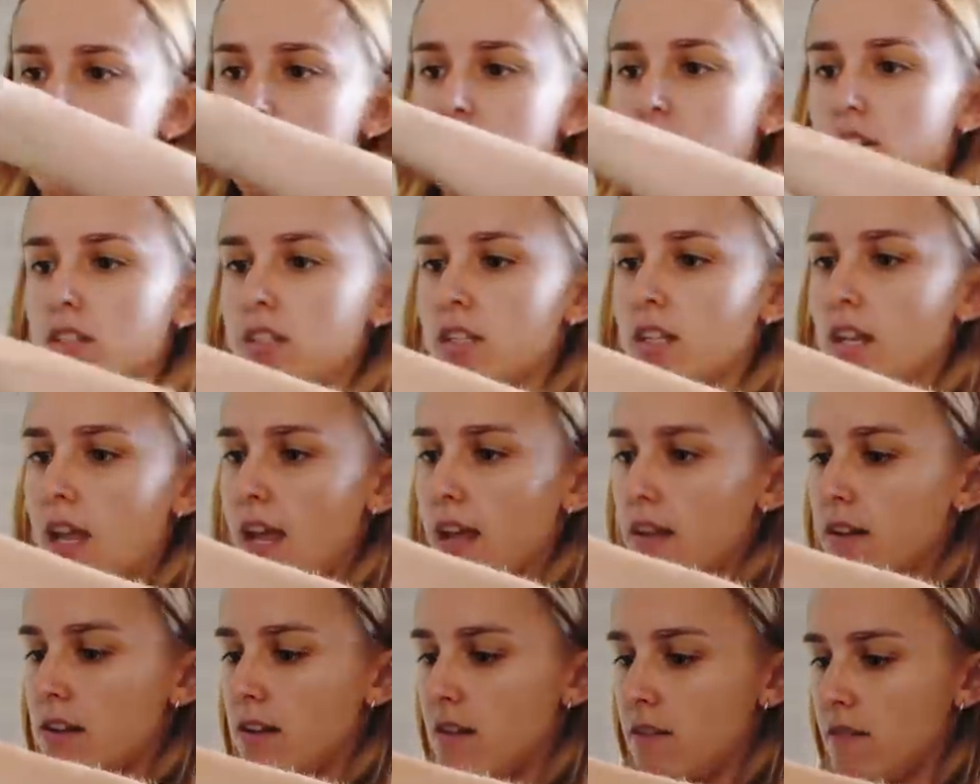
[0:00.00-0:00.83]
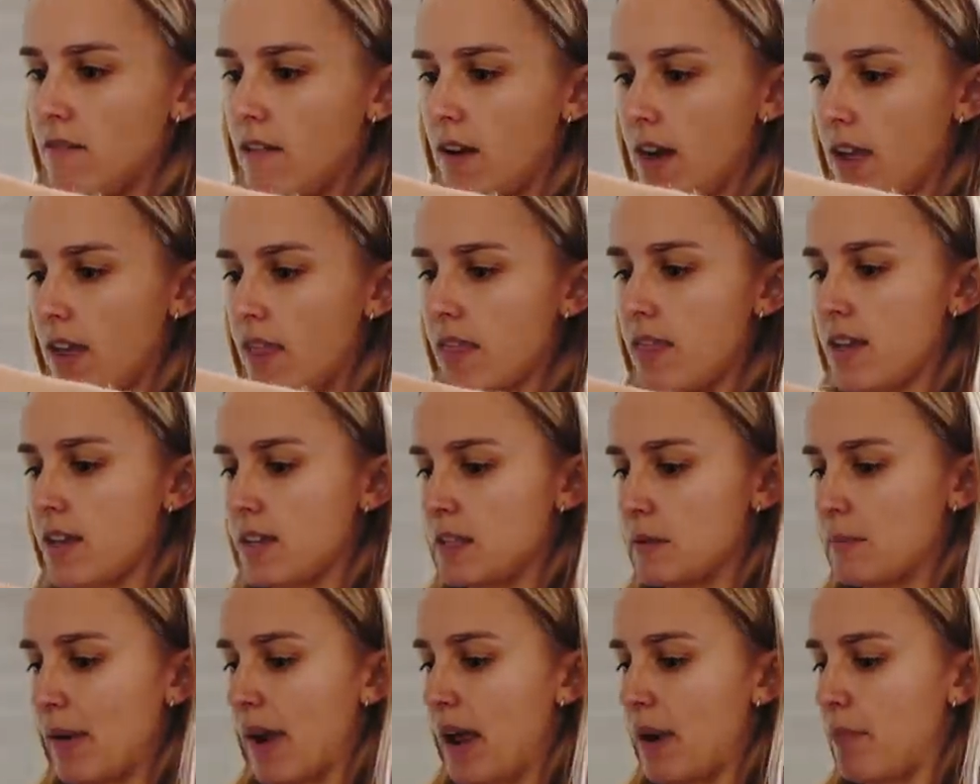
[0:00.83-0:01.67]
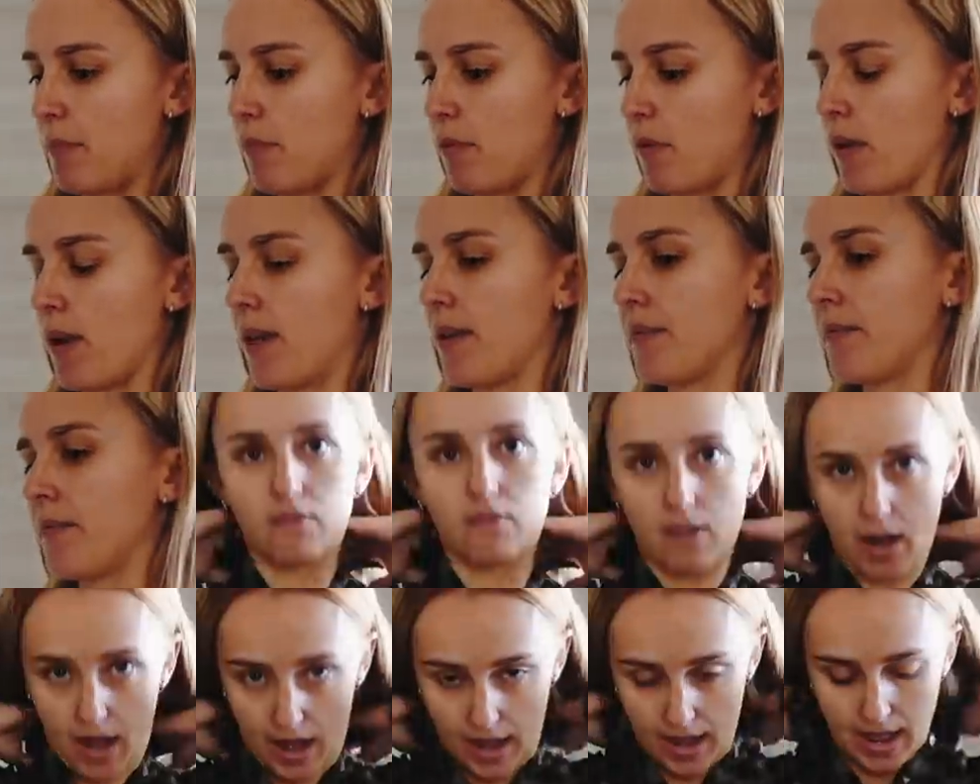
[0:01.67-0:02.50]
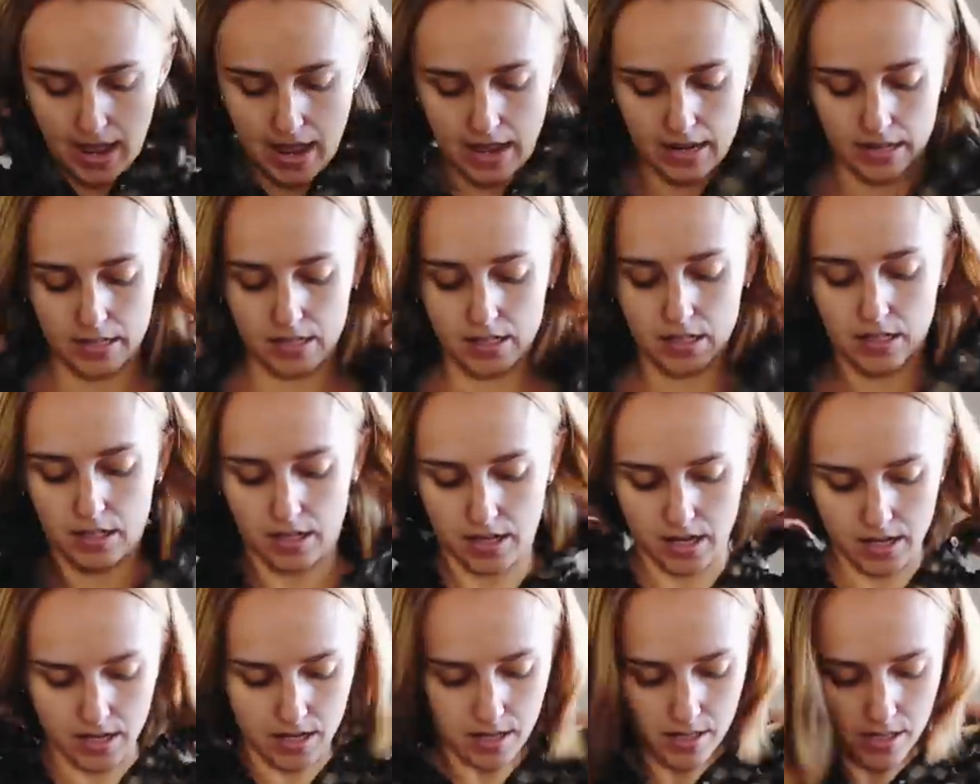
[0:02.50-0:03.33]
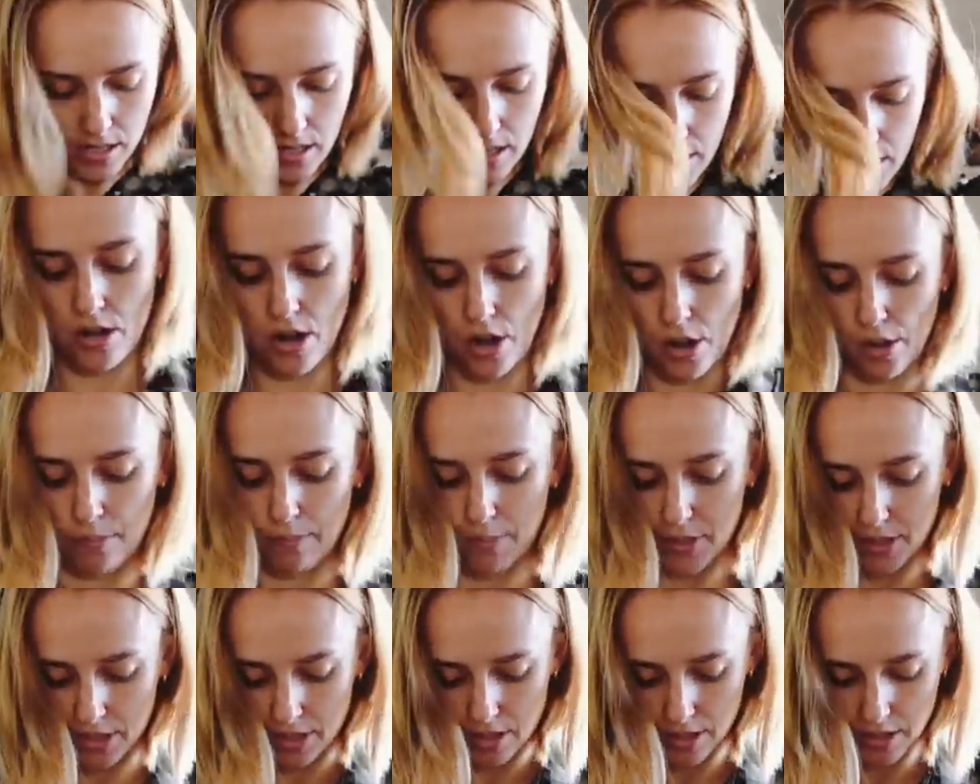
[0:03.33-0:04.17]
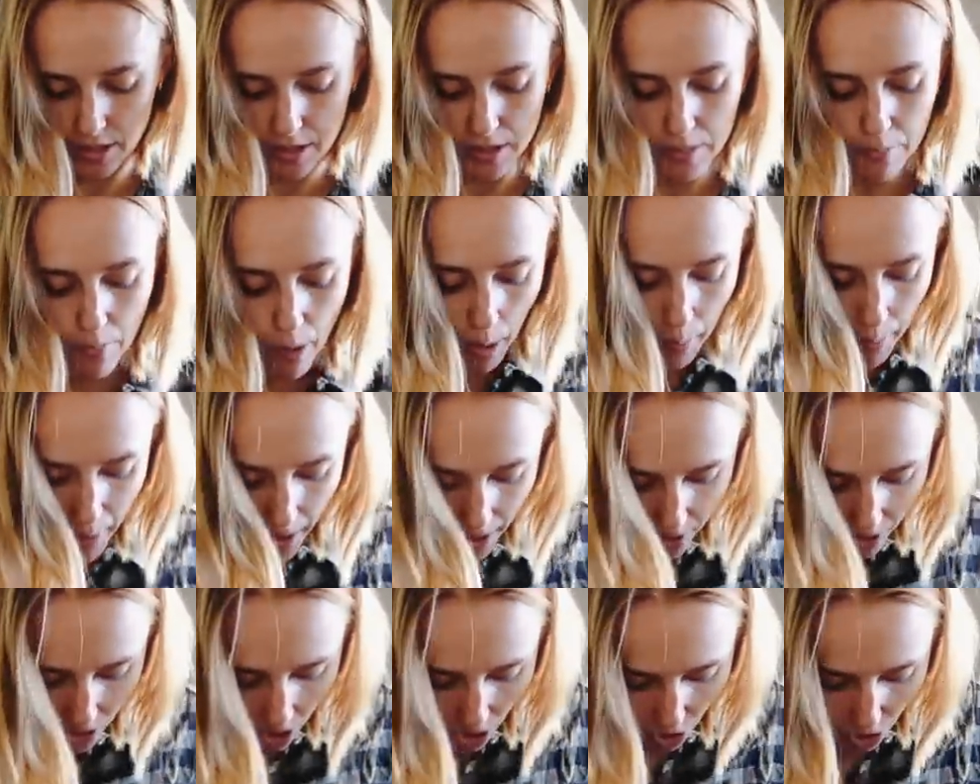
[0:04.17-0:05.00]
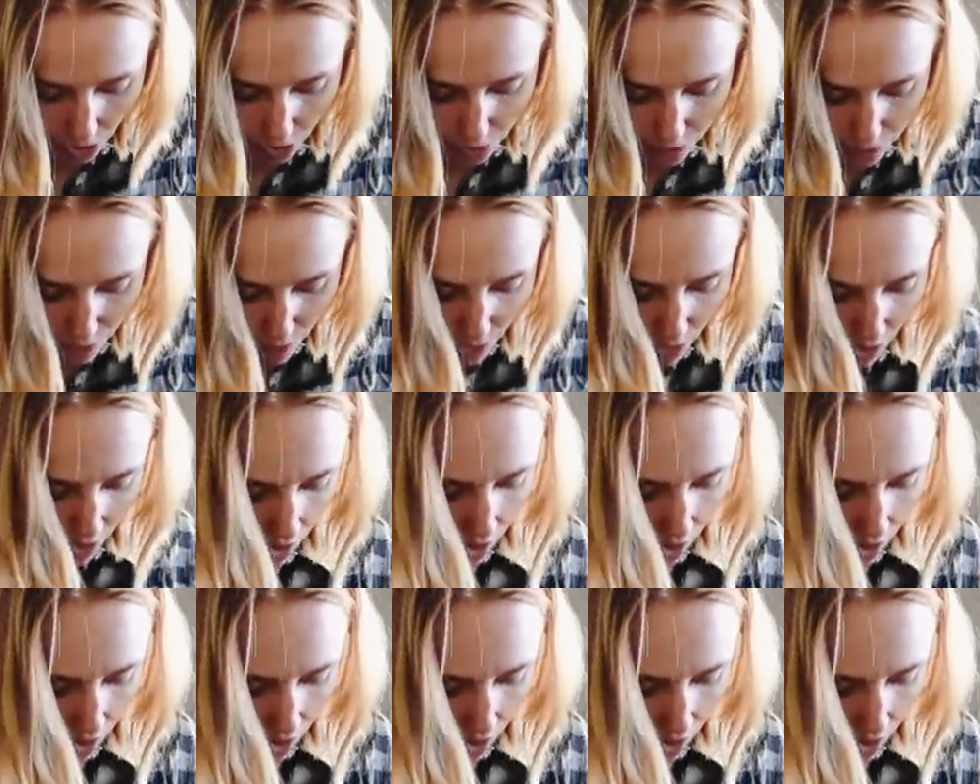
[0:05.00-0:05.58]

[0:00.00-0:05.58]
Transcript: just yet. Right, this bad boy. Right, excellent. No buttons popping over